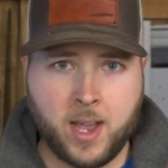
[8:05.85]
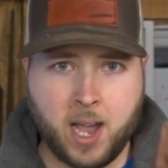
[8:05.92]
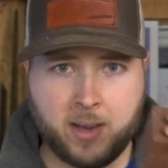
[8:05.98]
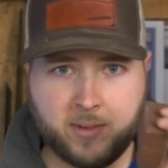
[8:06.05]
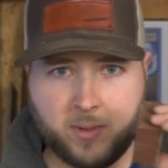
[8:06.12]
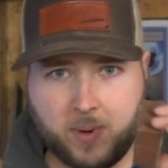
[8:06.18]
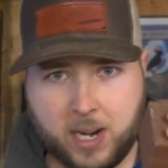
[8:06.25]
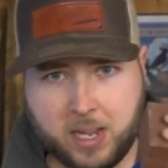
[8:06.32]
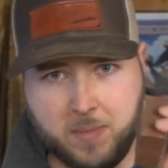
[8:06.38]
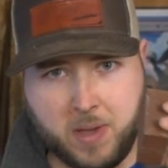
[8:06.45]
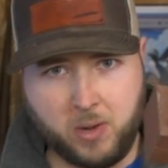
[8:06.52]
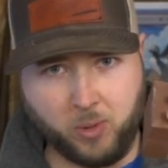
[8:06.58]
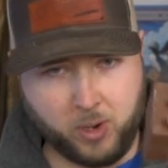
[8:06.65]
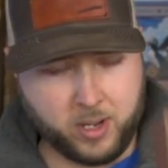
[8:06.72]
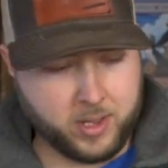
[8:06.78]
I would
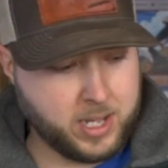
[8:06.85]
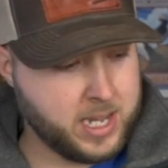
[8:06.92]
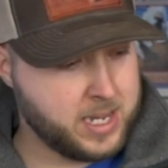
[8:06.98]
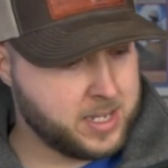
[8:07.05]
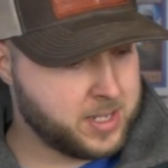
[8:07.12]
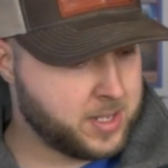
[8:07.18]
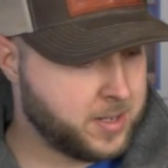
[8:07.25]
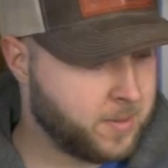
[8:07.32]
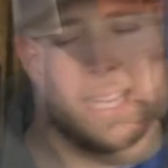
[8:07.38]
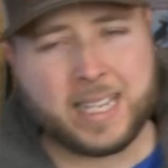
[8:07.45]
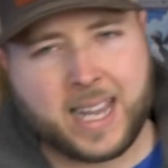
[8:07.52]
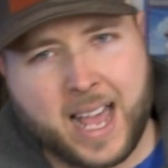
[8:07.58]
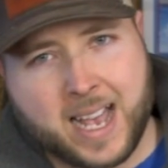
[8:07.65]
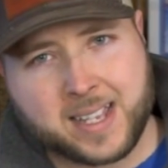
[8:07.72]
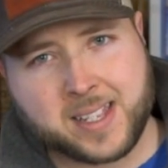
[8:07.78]
recommend one of these.
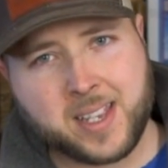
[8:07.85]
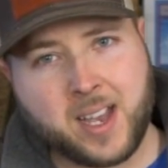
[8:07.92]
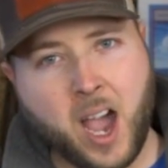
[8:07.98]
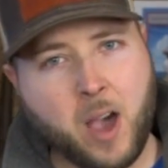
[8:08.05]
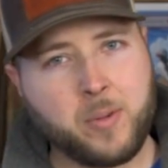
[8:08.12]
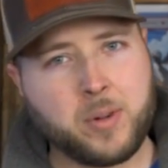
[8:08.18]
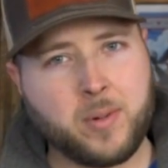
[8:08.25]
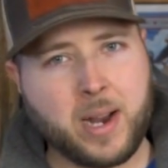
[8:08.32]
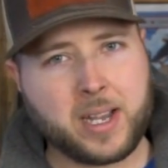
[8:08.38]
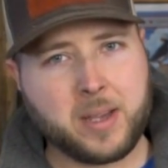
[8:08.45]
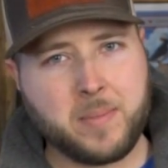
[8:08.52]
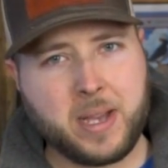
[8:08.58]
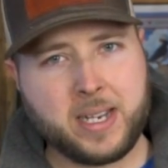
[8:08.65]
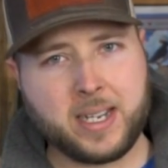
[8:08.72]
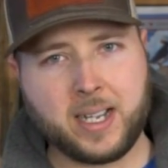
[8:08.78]
Lastly, I would
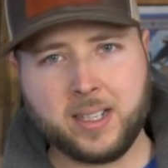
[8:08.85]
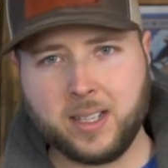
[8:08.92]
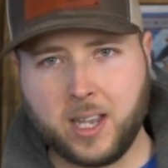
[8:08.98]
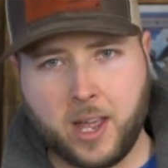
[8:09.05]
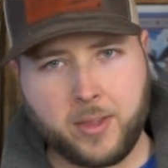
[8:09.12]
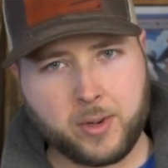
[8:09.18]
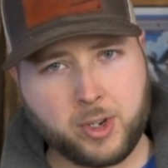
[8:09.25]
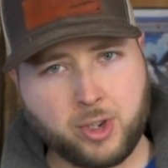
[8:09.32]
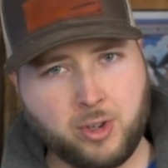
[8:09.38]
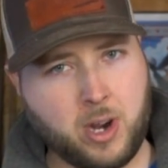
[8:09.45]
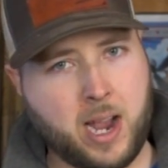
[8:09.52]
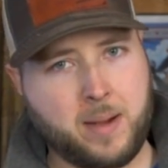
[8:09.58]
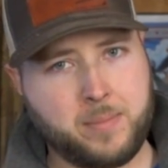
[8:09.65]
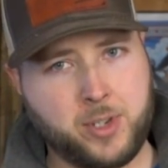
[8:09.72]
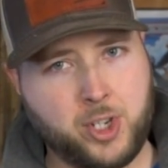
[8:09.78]
recommend a leather
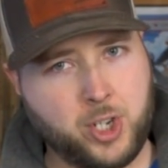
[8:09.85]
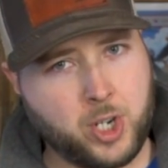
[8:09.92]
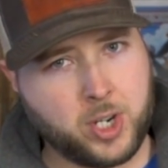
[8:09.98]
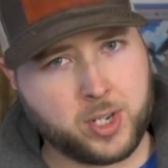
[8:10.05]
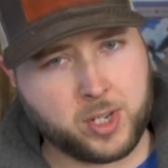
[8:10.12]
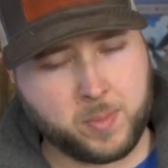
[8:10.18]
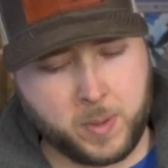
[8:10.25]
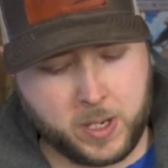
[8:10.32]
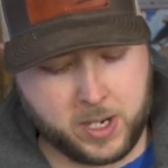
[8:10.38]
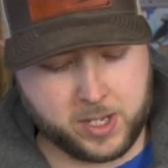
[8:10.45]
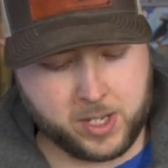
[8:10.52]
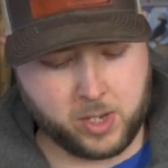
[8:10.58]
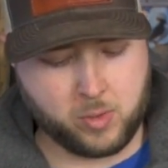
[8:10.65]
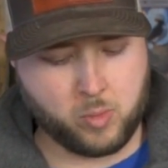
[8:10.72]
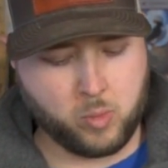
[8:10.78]
strop, just
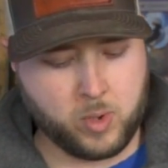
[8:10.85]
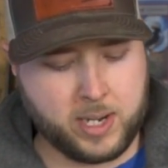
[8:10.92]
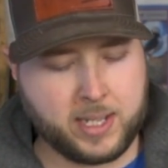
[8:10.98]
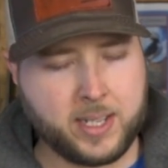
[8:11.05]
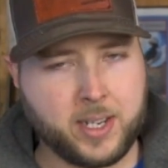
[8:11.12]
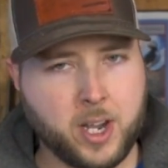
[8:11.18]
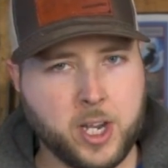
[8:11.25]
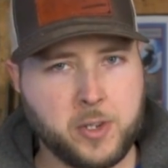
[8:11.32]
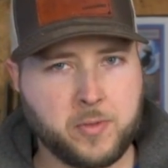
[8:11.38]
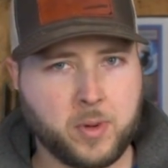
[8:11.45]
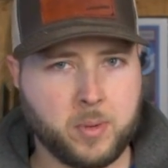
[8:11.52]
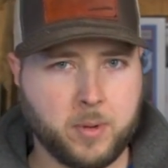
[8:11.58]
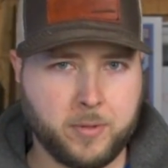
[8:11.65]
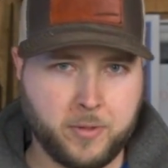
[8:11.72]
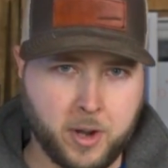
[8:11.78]
because it's really nice for
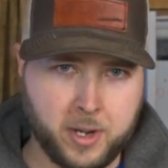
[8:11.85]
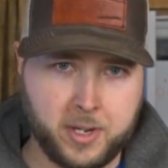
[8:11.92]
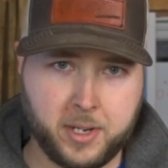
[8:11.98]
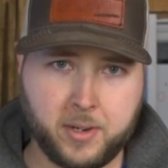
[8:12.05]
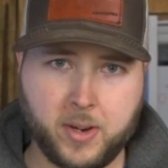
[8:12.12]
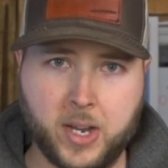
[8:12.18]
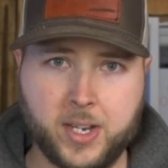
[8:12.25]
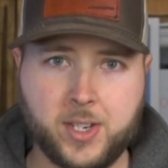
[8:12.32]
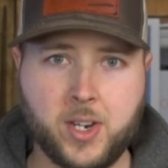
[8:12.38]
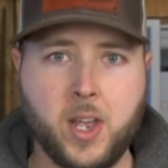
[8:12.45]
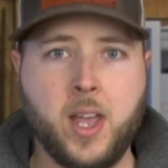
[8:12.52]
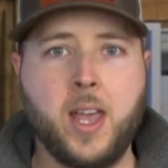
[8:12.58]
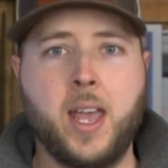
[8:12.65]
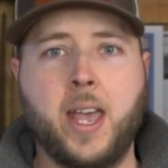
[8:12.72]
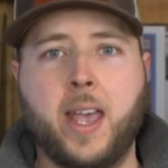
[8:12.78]
refining your edge
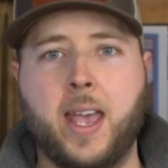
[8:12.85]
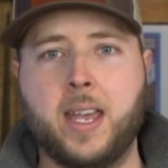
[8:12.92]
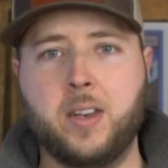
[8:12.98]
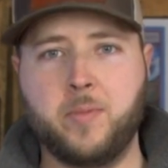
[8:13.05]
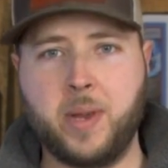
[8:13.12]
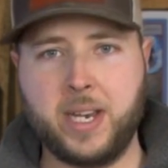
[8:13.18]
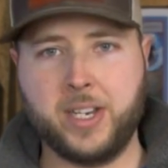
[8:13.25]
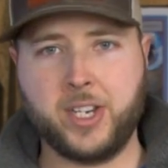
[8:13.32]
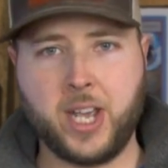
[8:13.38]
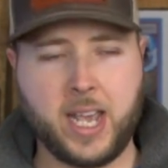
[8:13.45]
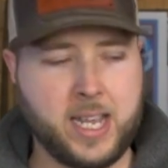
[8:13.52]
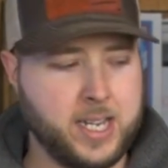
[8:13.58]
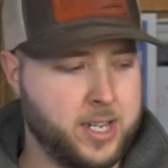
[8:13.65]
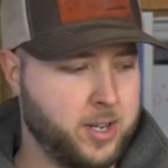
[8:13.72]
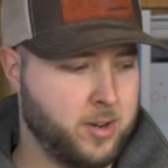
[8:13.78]
and
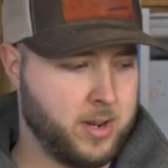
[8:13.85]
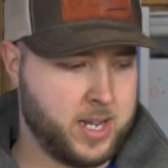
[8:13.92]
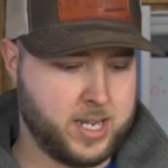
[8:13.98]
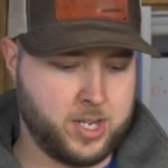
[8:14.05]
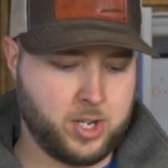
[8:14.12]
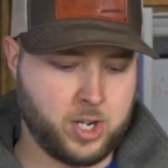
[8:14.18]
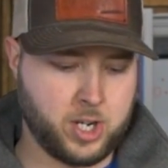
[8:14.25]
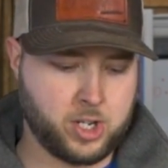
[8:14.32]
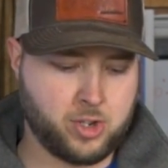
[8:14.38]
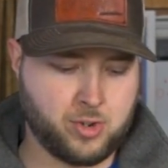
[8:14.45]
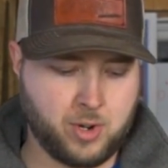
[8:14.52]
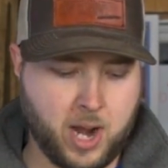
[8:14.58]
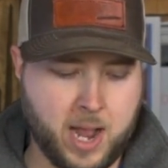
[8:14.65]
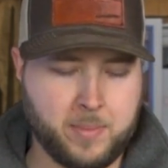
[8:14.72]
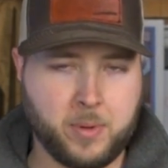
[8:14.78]
maintaining your edge. A
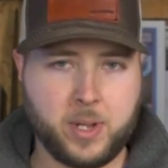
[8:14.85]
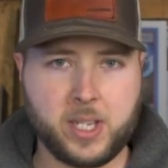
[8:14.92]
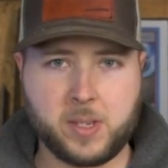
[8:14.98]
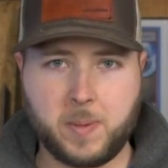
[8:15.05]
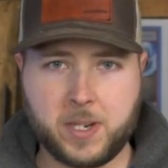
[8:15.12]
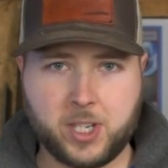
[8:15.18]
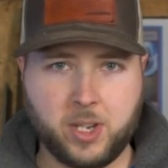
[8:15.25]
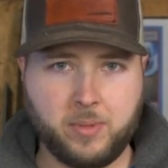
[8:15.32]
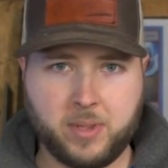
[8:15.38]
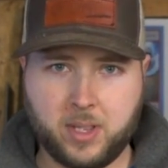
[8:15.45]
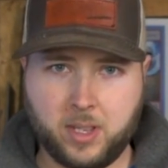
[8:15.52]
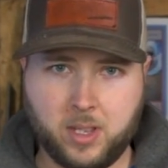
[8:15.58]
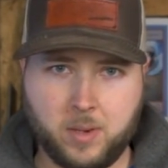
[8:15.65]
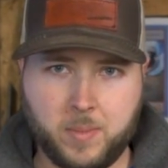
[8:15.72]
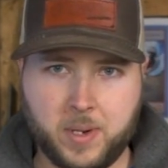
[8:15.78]
strop, especially with a
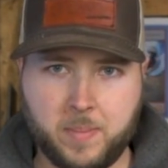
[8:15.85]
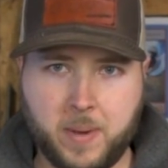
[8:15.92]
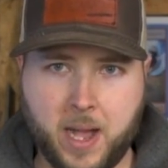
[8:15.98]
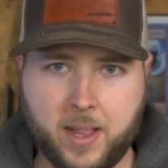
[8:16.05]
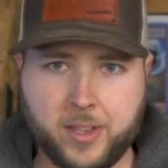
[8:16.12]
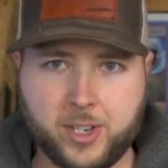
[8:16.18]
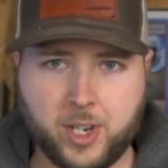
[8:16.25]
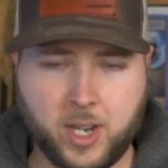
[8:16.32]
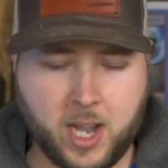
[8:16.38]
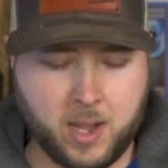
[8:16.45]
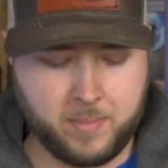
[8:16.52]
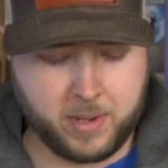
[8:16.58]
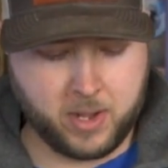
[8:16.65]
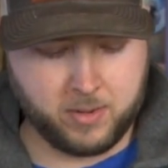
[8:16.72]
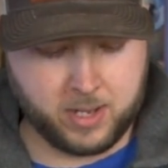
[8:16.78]
little bit of polishing
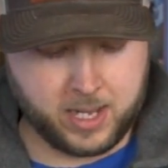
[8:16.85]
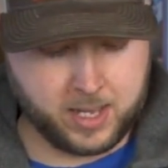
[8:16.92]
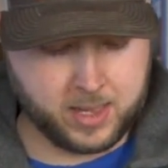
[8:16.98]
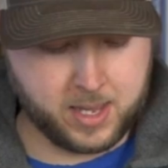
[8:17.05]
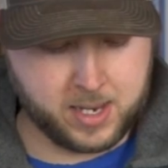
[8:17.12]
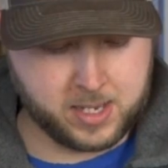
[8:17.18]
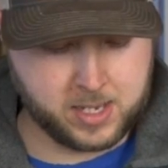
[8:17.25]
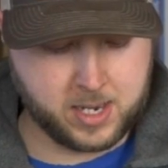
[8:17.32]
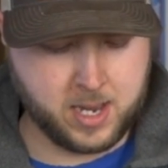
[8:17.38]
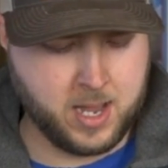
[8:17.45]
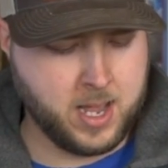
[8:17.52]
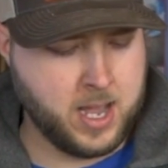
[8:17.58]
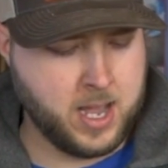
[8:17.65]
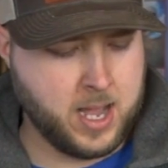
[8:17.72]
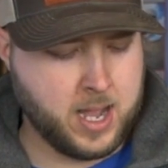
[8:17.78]
compound like this,
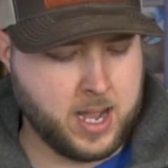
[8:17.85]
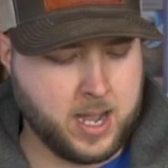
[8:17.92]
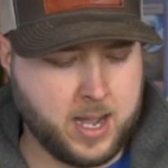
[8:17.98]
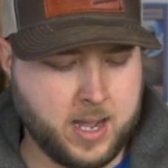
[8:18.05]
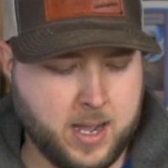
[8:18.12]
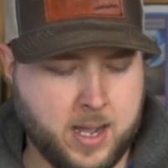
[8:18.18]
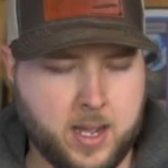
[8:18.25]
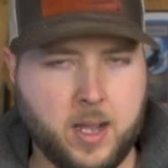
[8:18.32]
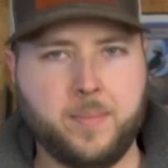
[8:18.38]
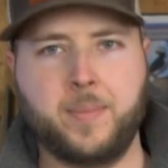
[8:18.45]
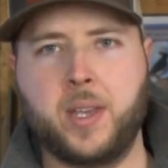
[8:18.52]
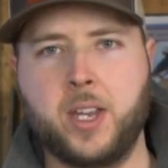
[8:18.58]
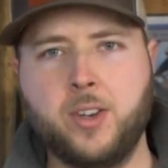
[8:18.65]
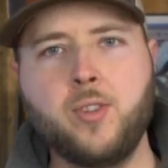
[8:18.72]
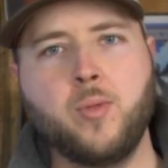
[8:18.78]

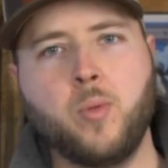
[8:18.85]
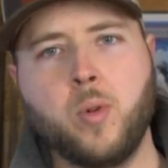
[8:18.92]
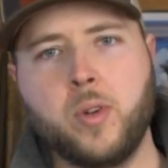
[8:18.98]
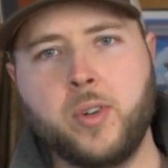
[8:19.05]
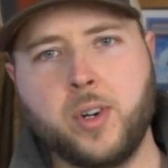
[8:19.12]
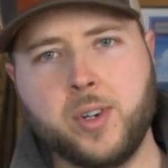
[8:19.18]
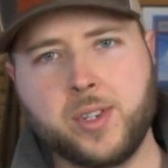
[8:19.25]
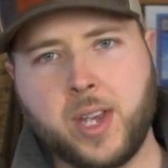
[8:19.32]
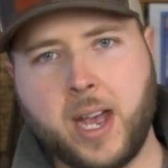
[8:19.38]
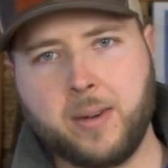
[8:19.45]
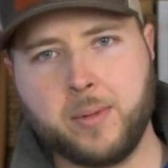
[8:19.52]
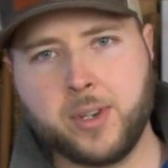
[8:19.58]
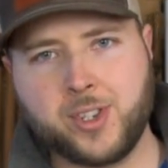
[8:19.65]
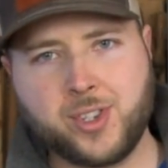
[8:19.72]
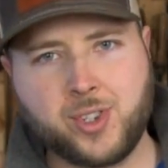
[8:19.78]
can do wonders at
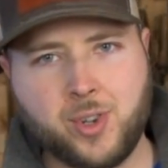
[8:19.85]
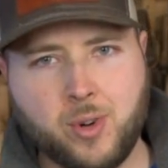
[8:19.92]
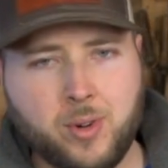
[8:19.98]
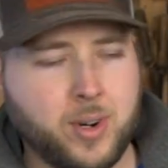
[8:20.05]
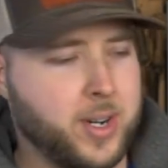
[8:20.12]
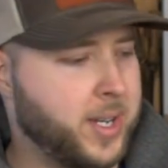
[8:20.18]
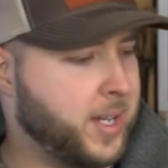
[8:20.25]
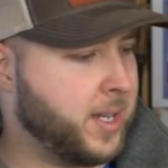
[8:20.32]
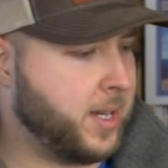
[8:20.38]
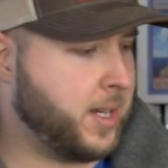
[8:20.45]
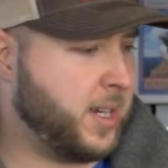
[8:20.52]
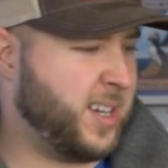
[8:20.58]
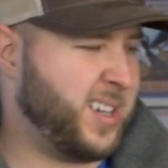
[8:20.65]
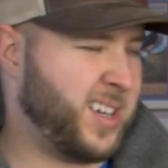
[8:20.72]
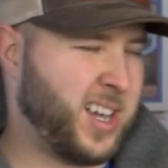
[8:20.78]
restoring
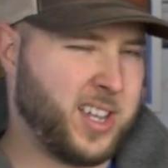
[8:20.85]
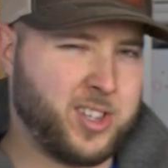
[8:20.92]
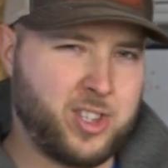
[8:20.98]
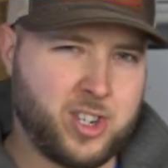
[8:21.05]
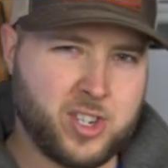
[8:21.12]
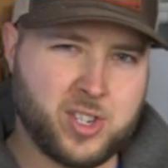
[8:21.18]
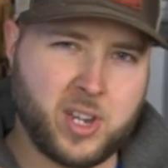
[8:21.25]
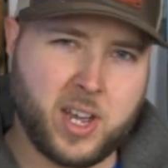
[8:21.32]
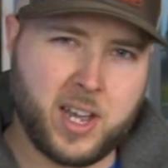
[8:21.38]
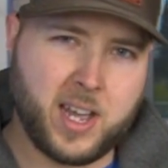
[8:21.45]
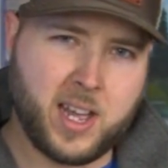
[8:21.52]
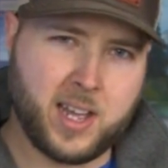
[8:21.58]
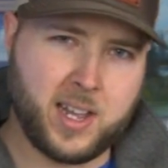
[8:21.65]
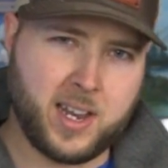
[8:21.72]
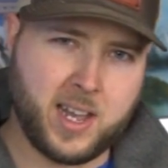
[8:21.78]

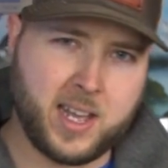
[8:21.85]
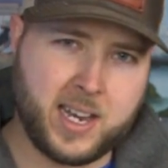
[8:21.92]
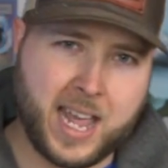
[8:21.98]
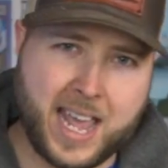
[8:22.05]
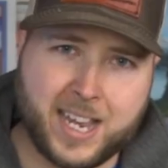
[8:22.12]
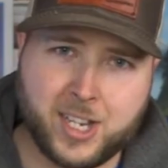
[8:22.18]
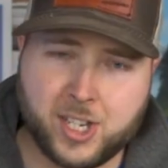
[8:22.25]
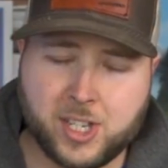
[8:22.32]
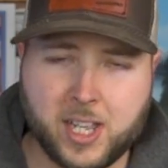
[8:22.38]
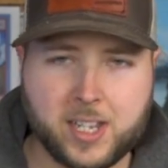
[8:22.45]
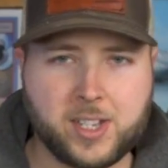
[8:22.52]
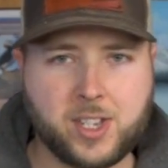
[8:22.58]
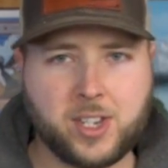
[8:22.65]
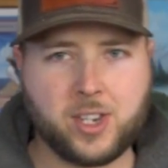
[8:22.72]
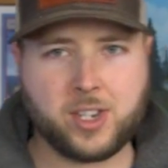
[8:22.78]
an edge
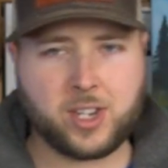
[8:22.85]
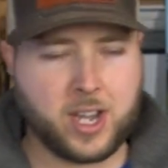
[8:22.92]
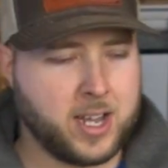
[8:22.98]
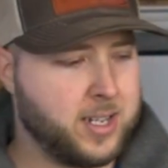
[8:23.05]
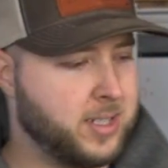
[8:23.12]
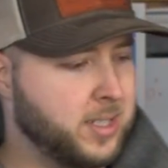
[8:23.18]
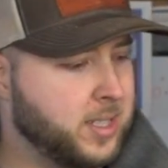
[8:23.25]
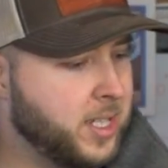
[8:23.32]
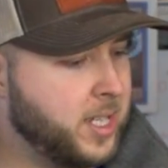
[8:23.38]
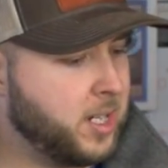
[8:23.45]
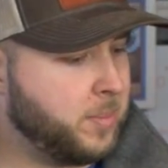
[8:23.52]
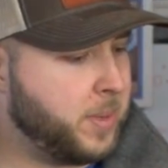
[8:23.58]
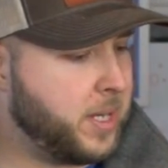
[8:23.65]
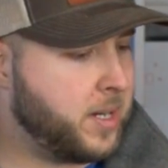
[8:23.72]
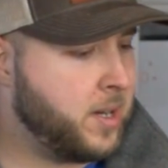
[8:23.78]
that's just got a
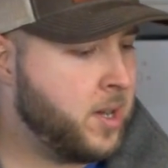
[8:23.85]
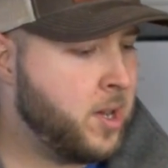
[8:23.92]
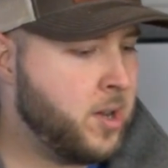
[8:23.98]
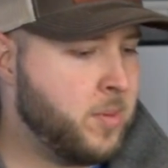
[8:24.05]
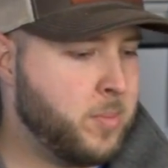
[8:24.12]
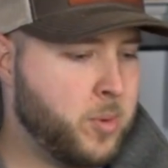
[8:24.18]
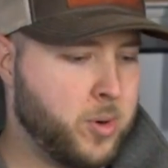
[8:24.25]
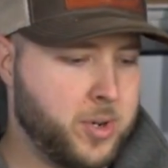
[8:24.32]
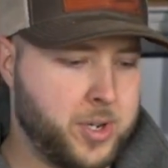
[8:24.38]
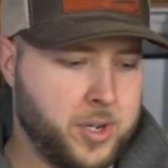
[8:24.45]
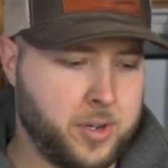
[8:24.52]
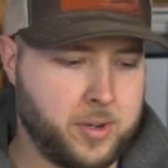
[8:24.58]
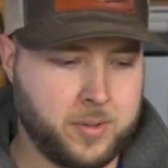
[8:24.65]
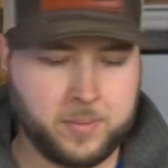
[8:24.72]
little bit more dull.